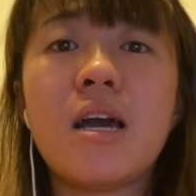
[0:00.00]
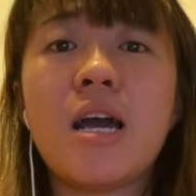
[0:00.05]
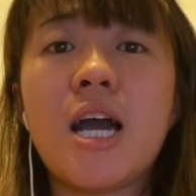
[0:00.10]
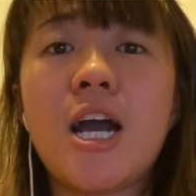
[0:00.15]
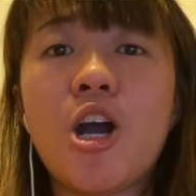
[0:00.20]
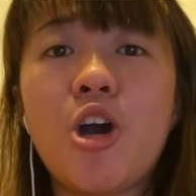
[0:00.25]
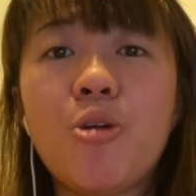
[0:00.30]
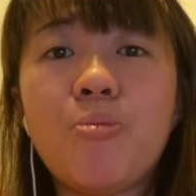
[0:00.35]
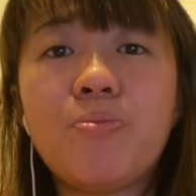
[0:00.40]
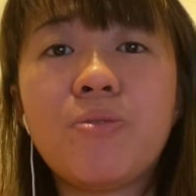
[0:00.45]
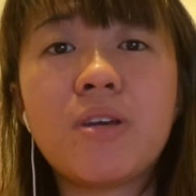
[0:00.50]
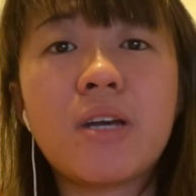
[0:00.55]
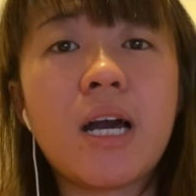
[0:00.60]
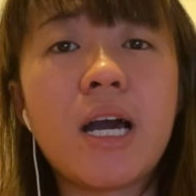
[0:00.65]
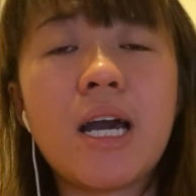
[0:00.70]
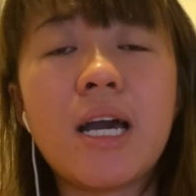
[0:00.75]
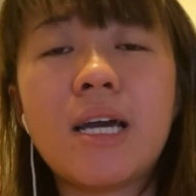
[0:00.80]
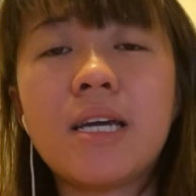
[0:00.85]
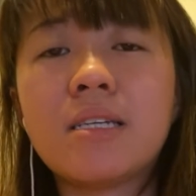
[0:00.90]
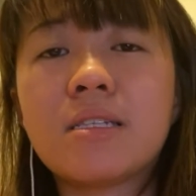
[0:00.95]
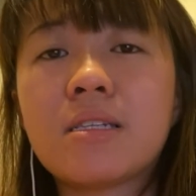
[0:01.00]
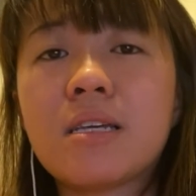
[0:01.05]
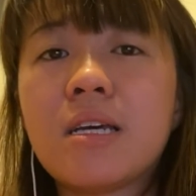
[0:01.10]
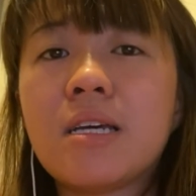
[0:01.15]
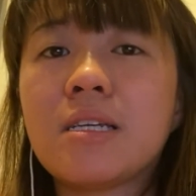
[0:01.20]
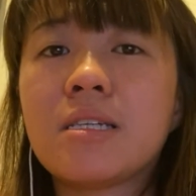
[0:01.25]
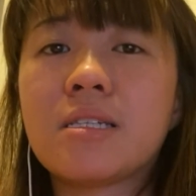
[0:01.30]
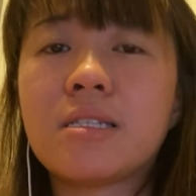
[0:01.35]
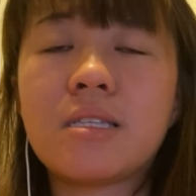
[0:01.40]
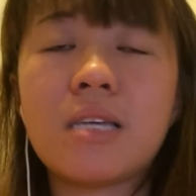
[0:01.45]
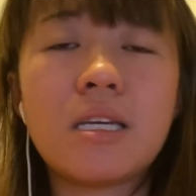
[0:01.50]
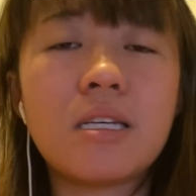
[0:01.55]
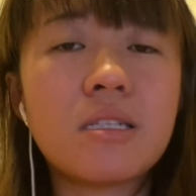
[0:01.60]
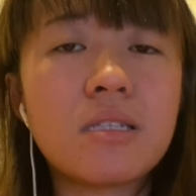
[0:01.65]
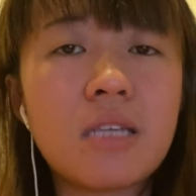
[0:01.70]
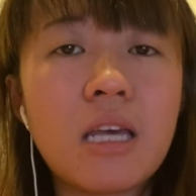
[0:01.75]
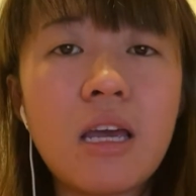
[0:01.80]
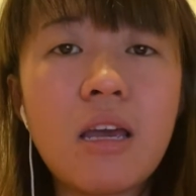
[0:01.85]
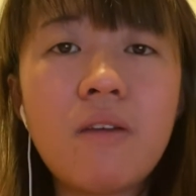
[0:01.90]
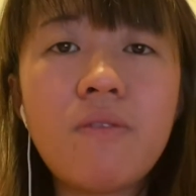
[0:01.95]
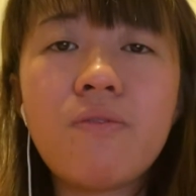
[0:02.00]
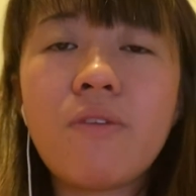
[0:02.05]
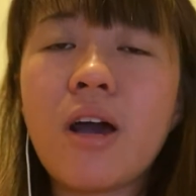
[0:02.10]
hope you guys stay safe.